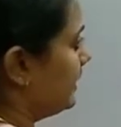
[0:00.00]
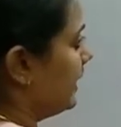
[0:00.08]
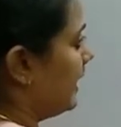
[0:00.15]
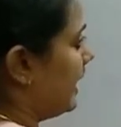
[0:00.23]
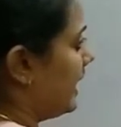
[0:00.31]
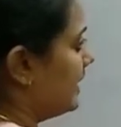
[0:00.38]

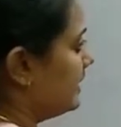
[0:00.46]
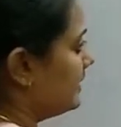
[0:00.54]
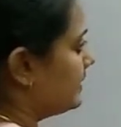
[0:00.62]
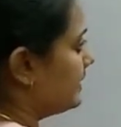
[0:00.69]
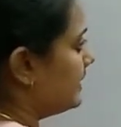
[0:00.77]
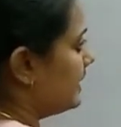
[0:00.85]
and
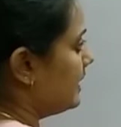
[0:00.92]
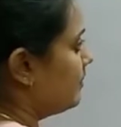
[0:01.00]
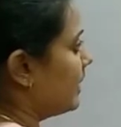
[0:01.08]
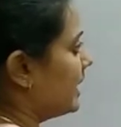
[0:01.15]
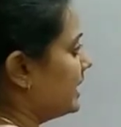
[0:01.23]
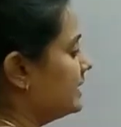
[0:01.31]
Cl
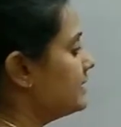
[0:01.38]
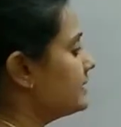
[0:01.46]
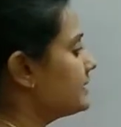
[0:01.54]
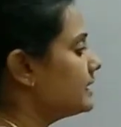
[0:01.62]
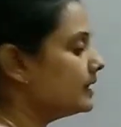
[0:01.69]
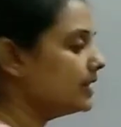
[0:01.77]

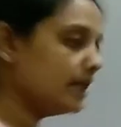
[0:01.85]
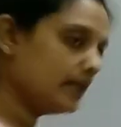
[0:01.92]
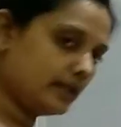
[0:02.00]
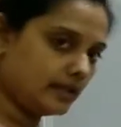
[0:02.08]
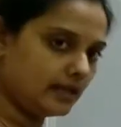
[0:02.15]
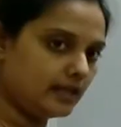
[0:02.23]
minus in
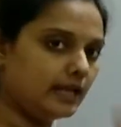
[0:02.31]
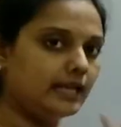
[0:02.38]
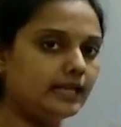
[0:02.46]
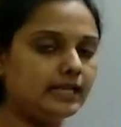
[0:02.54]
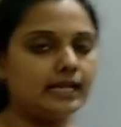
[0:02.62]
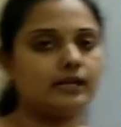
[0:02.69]
the
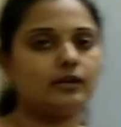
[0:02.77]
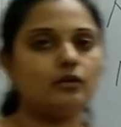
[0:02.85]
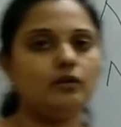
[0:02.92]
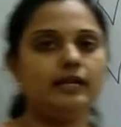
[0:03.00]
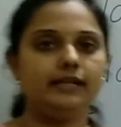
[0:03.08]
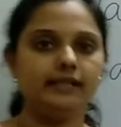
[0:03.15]

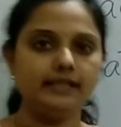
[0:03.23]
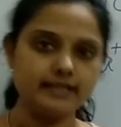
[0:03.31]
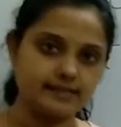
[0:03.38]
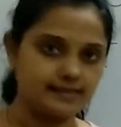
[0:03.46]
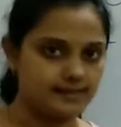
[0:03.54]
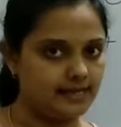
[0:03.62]
electrolytic
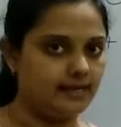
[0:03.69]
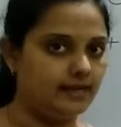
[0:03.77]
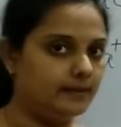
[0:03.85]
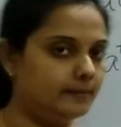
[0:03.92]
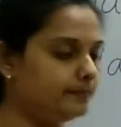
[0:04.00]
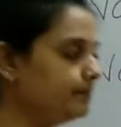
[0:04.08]
cell.